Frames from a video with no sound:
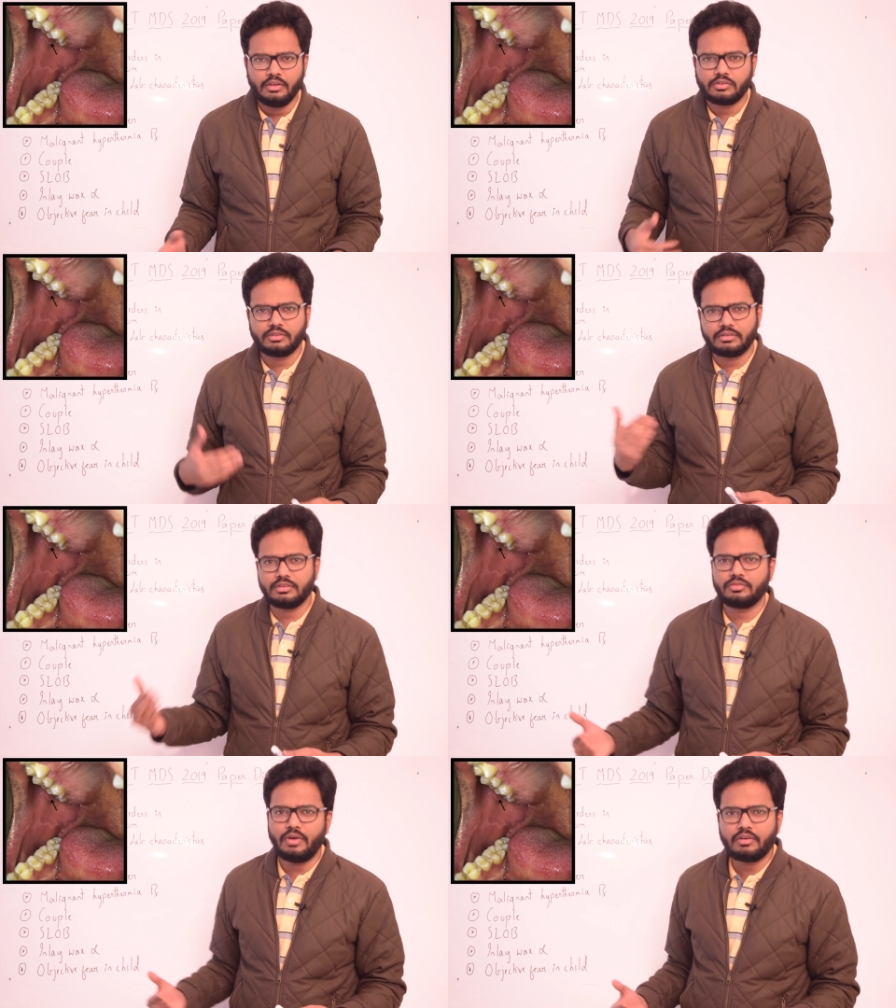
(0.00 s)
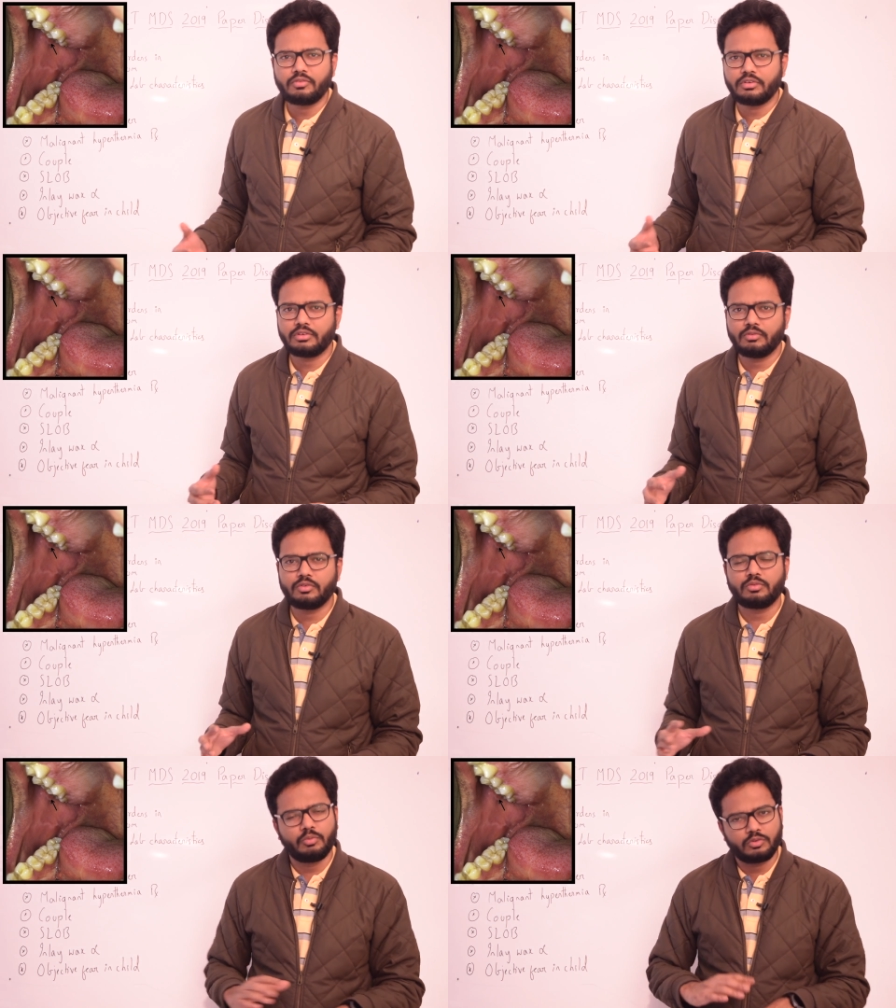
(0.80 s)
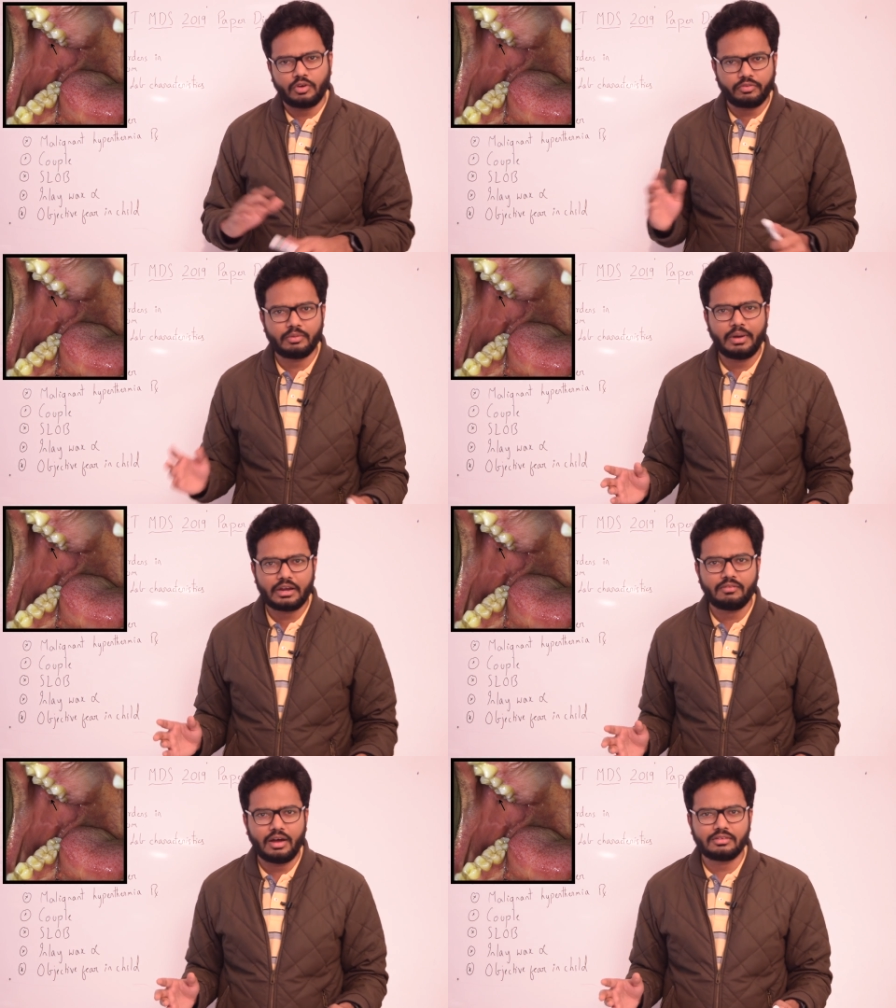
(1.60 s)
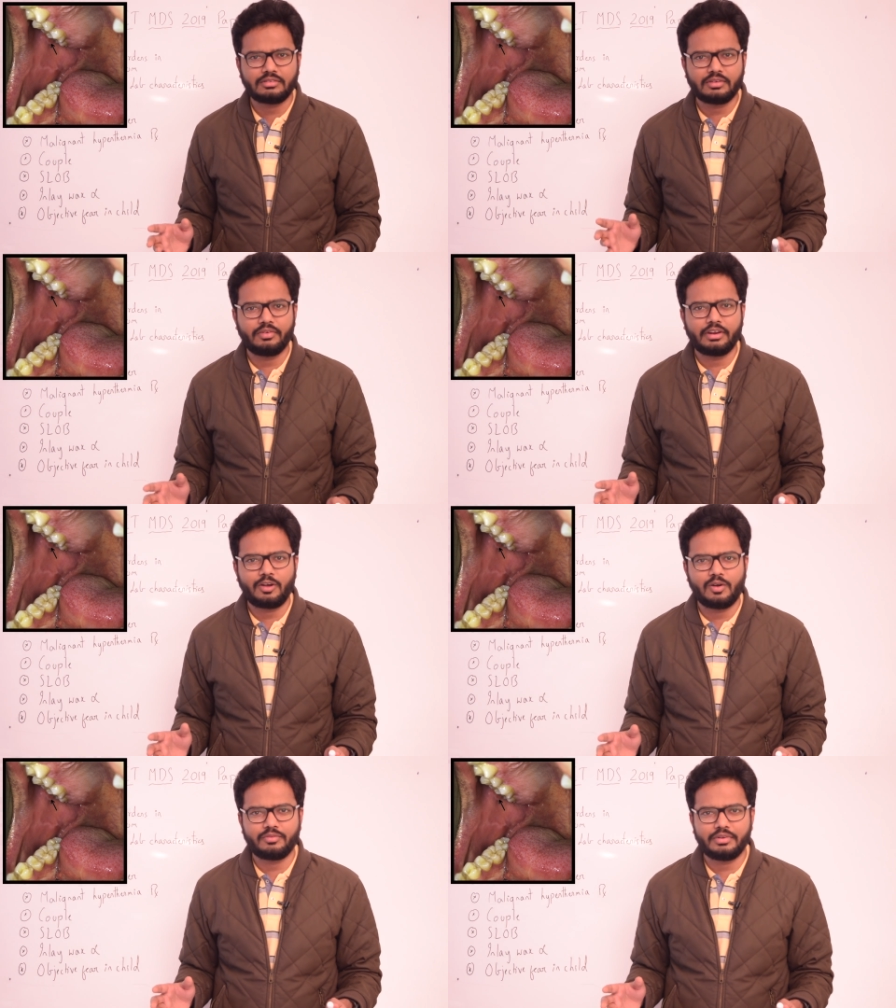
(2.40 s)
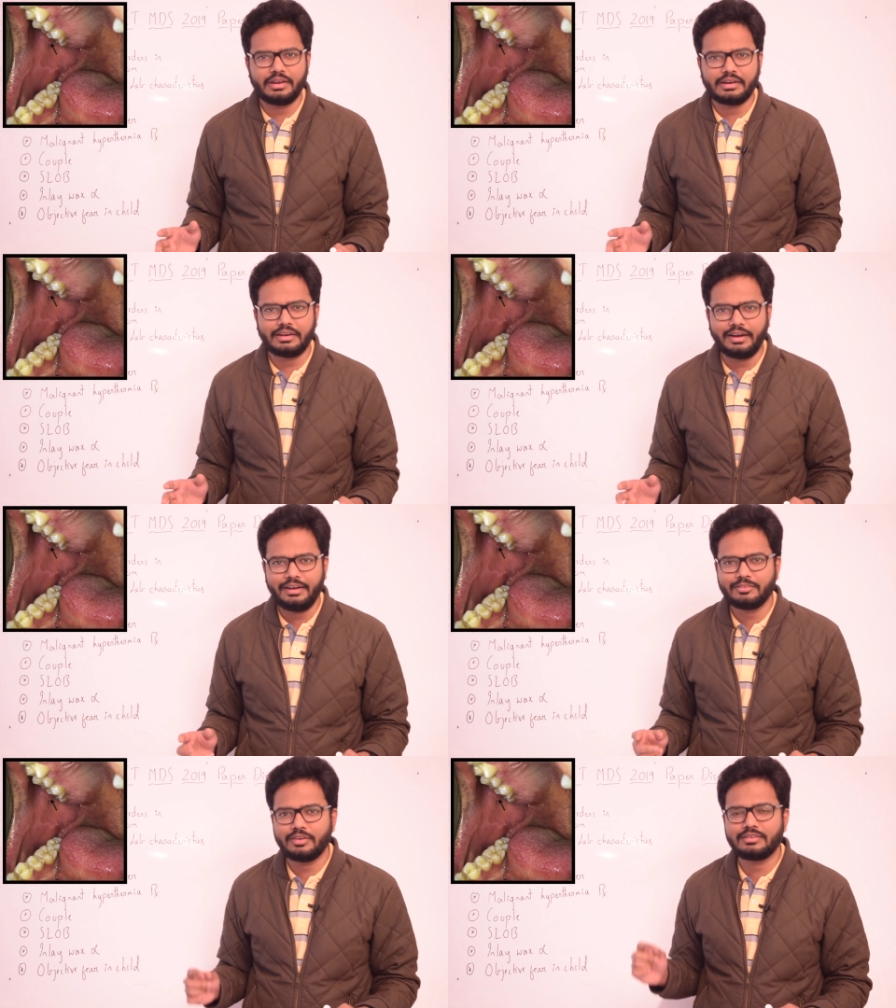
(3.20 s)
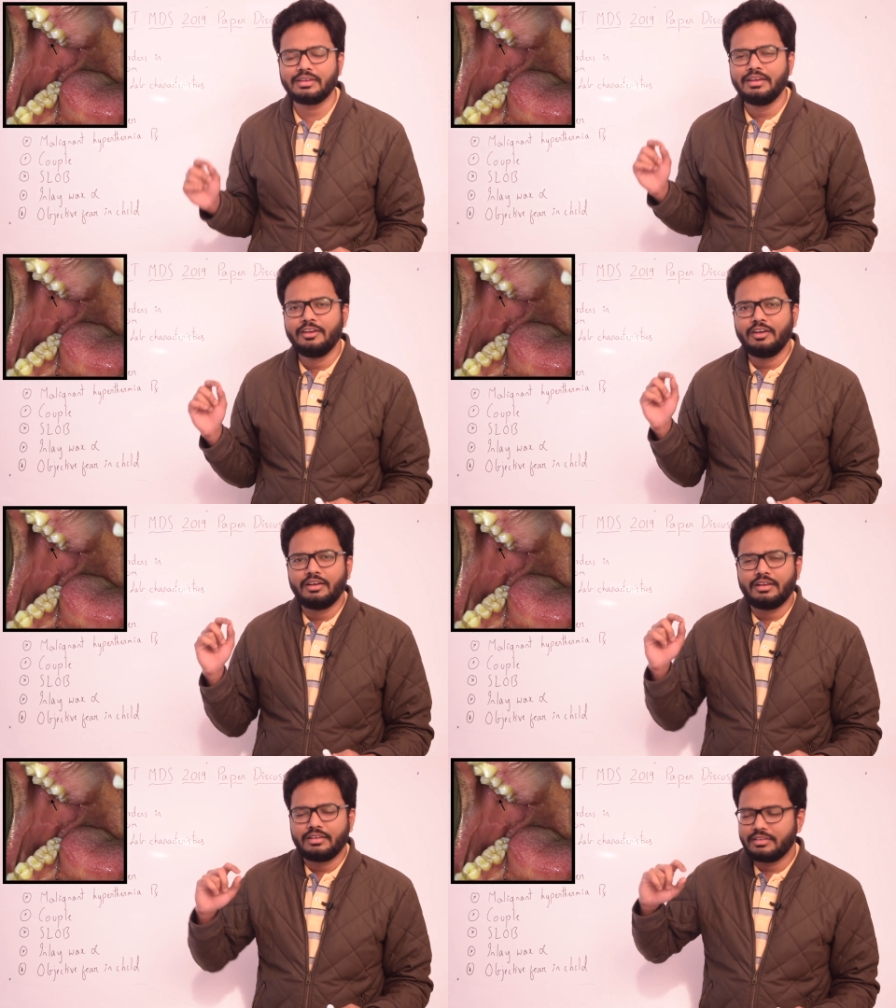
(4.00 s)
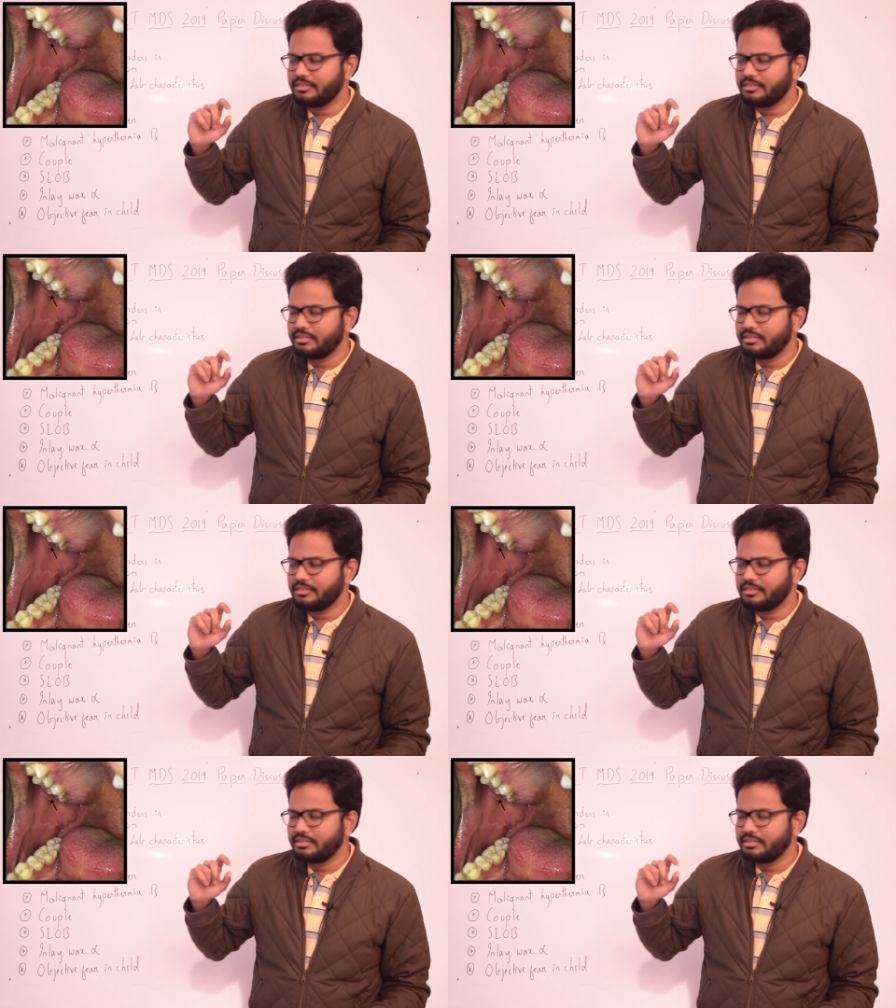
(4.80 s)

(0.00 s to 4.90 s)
So this is one question which most of you might have answered very confidently, right? So it's the